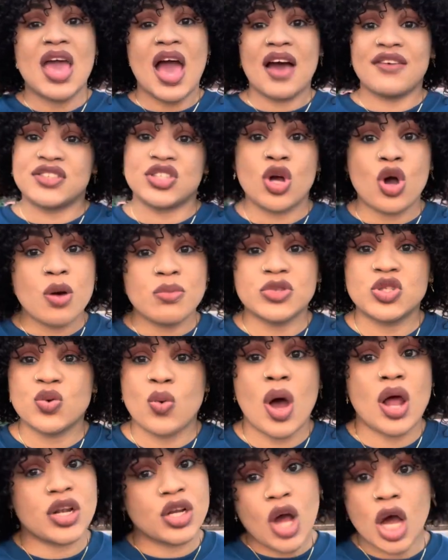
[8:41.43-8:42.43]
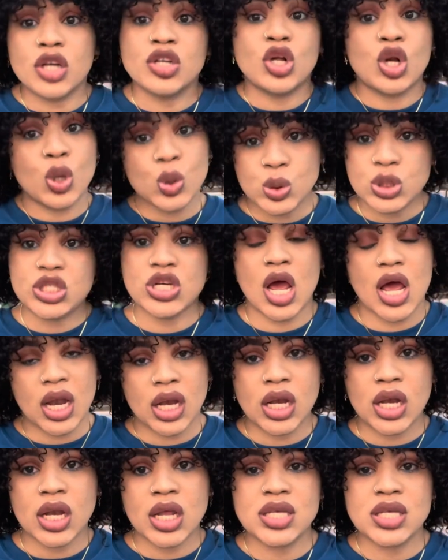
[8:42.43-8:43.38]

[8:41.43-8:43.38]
have to come to one conclusion.